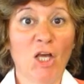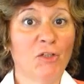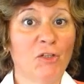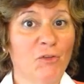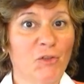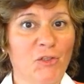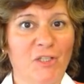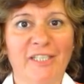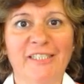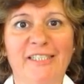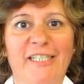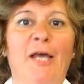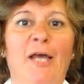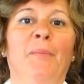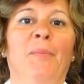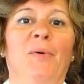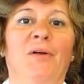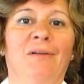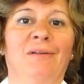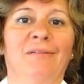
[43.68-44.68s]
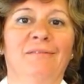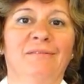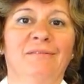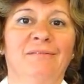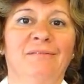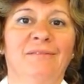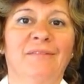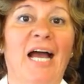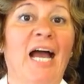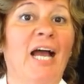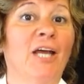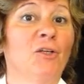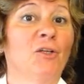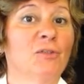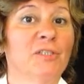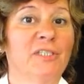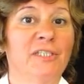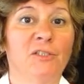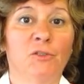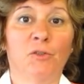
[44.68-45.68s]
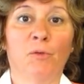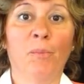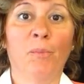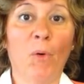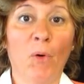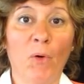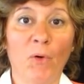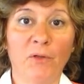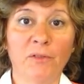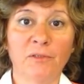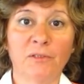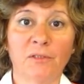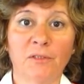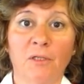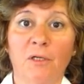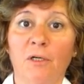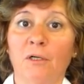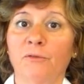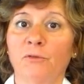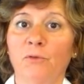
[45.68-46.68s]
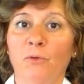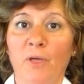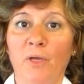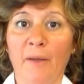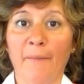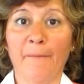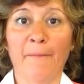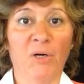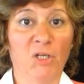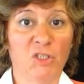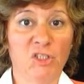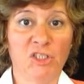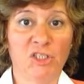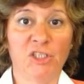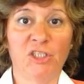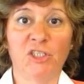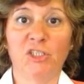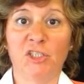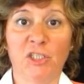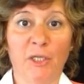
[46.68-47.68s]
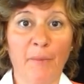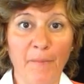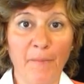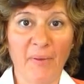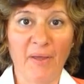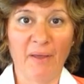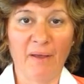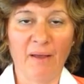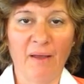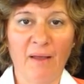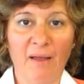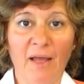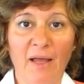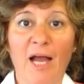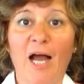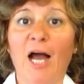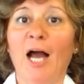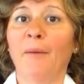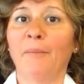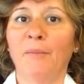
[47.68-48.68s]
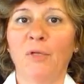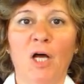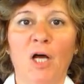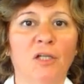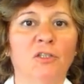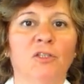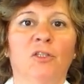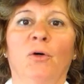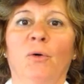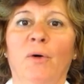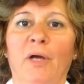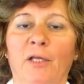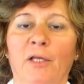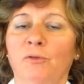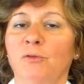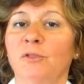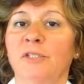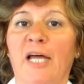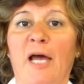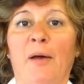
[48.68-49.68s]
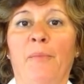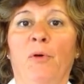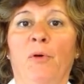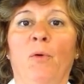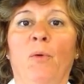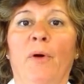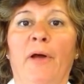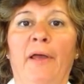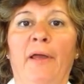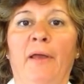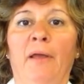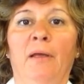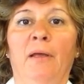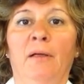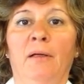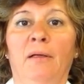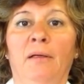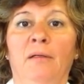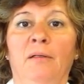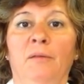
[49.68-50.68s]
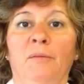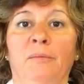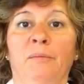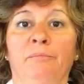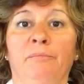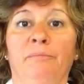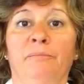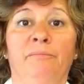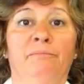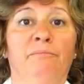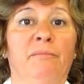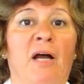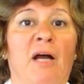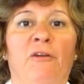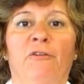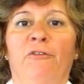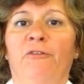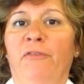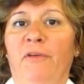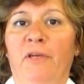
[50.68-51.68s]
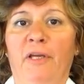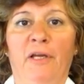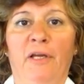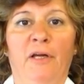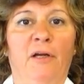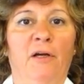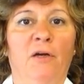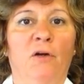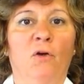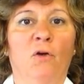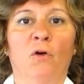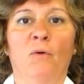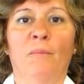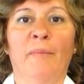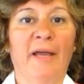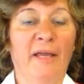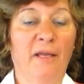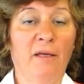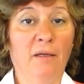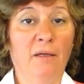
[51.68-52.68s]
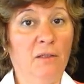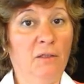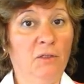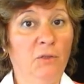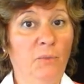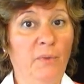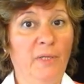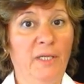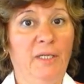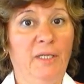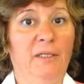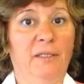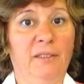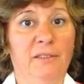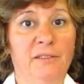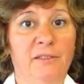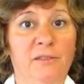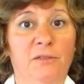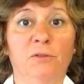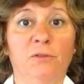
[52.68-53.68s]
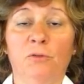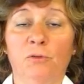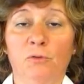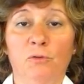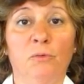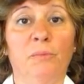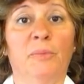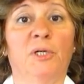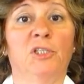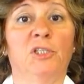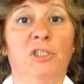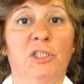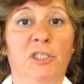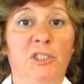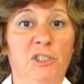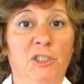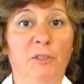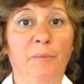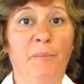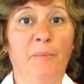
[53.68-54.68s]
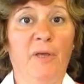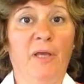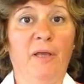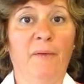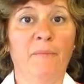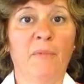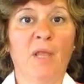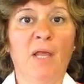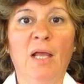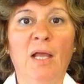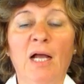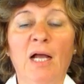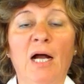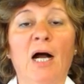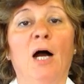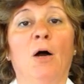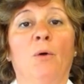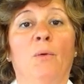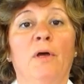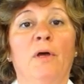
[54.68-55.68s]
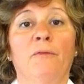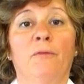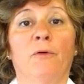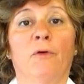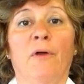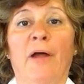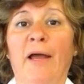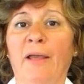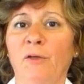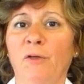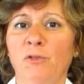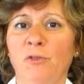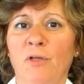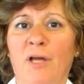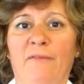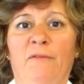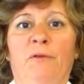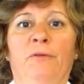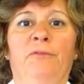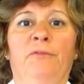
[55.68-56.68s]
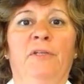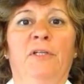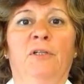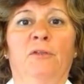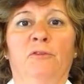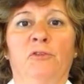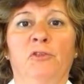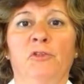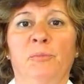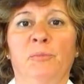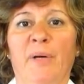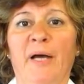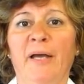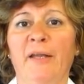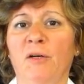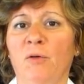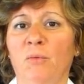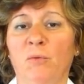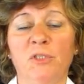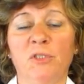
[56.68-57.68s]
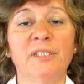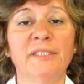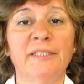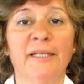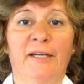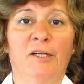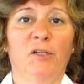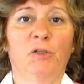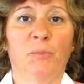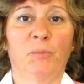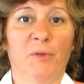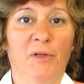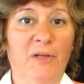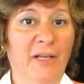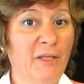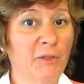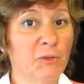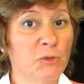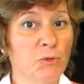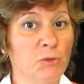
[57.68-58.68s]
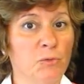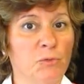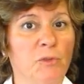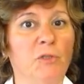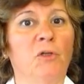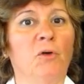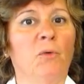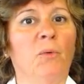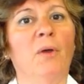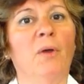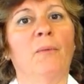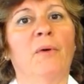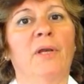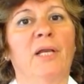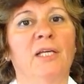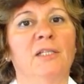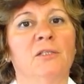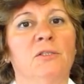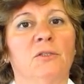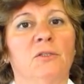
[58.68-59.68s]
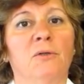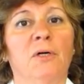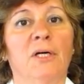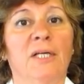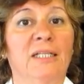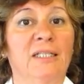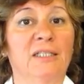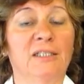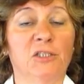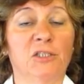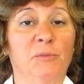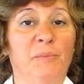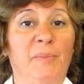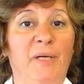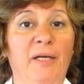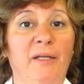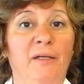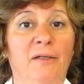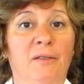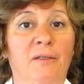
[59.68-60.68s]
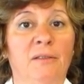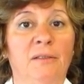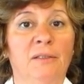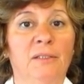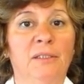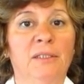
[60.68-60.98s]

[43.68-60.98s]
For example, I don't see the point of doing bungee jumping. I'm not going to tap away my fear or my unwillingness to do bungee jumping. However, I used to have a fear of spider. It was terrible. I used to run away when I saw a little spider.